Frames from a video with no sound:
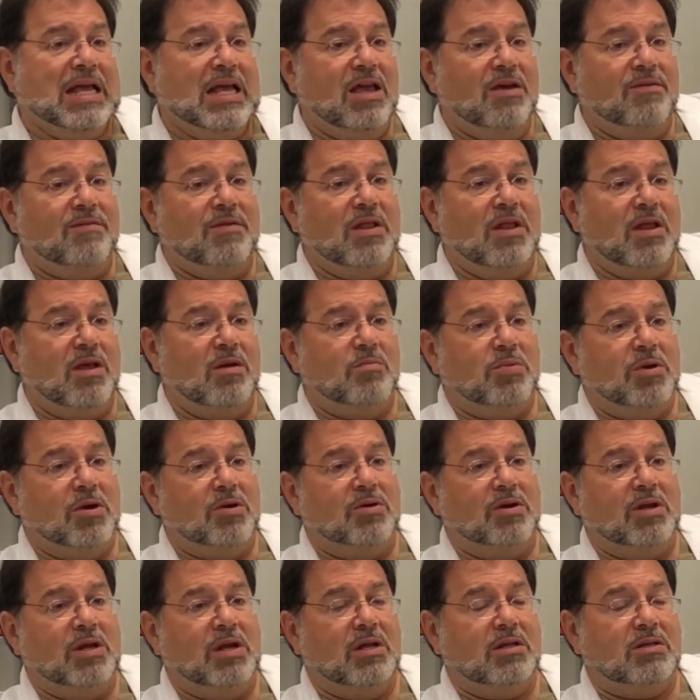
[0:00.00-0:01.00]
Given the
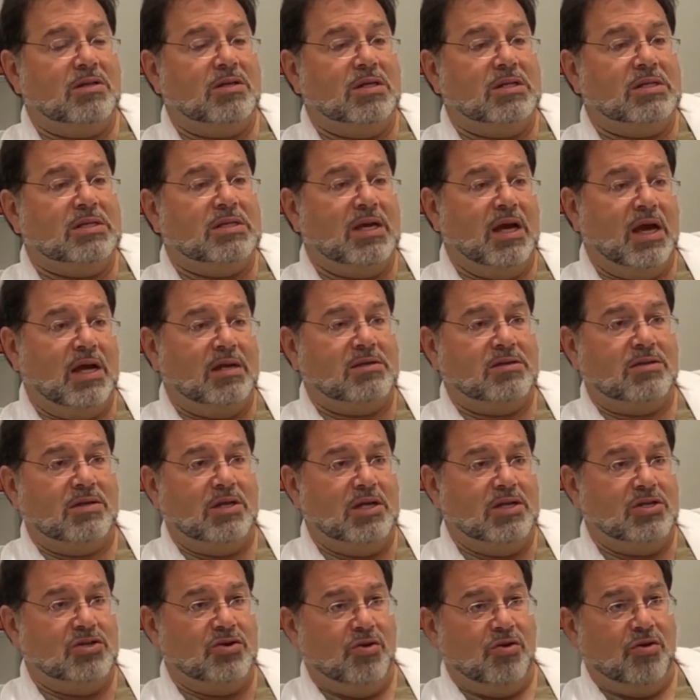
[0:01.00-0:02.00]
ability to test
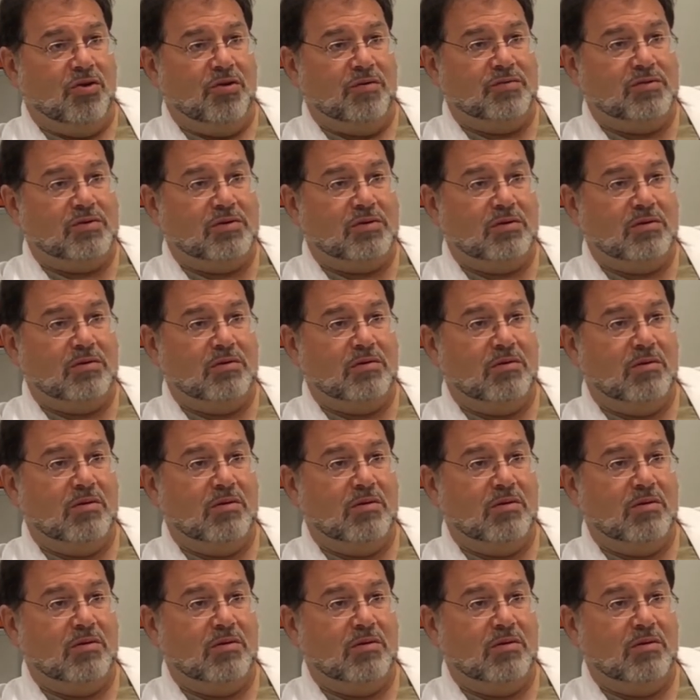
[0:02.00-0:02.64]
these nerves